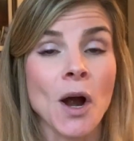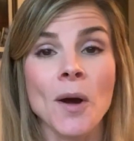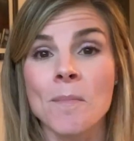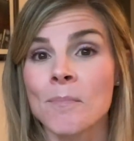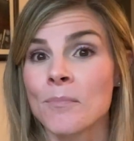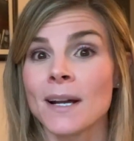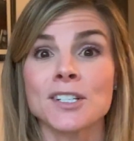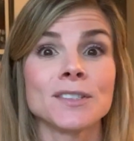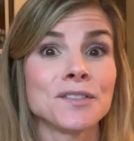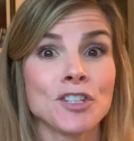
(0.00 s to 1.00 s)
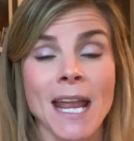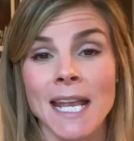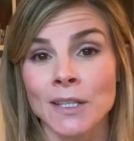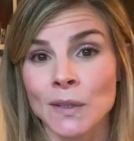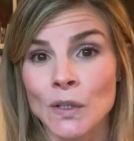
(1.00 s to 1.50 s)
our precious
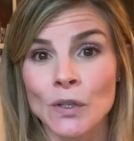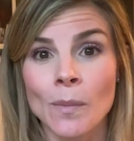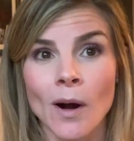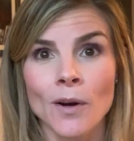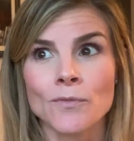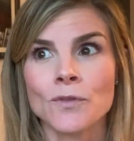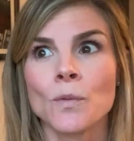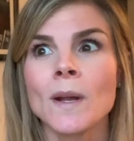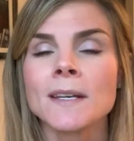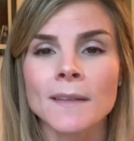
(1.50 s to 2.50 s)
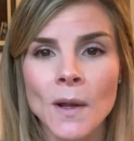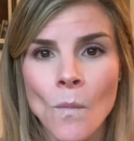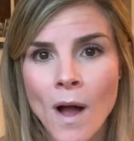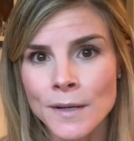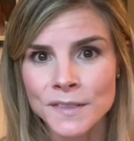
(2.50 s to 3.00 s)
chain lube, our dwindling
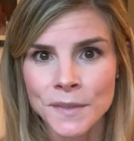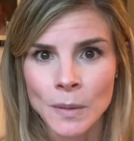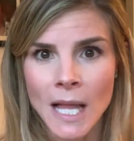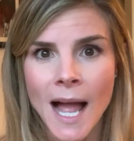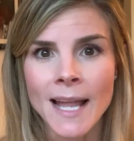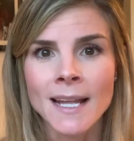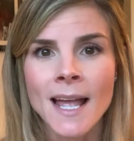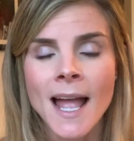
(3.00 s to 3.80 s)
water supply.